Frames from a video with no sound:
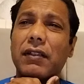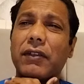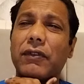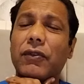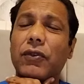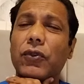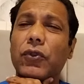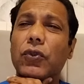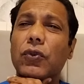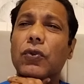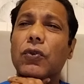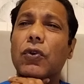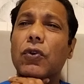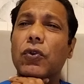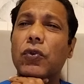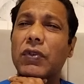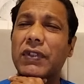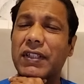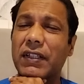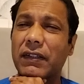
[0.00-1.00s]
They want to
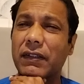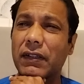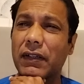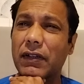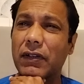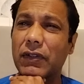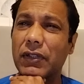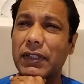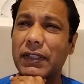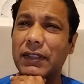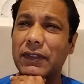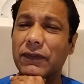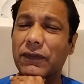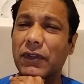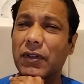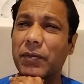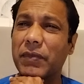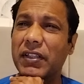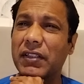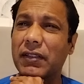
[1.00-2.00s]
go to other countries
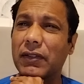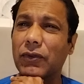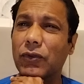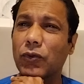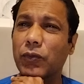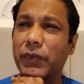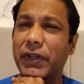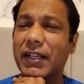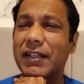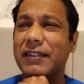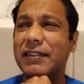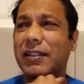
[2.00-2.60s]
from Ethiopia.